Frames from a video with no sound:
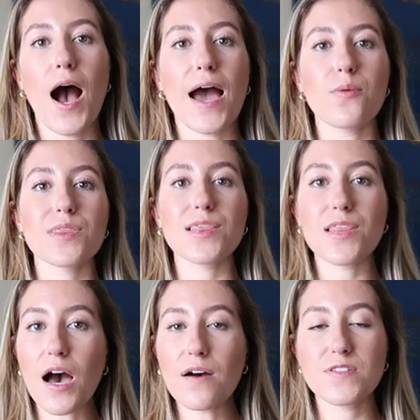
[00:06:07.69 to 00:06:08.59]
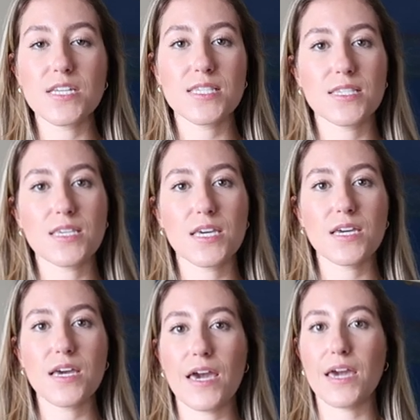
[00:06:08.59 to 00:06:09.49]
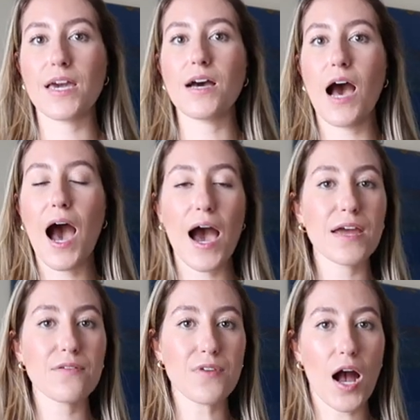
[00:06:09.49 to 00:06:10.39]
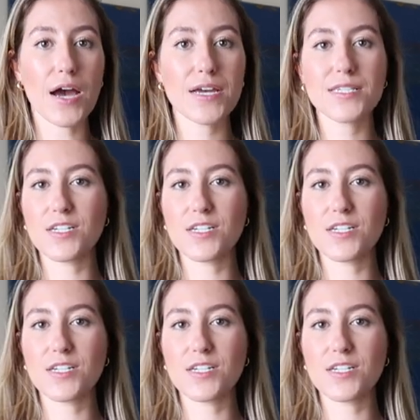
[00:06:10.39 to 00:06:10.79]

I would love to see a high rise,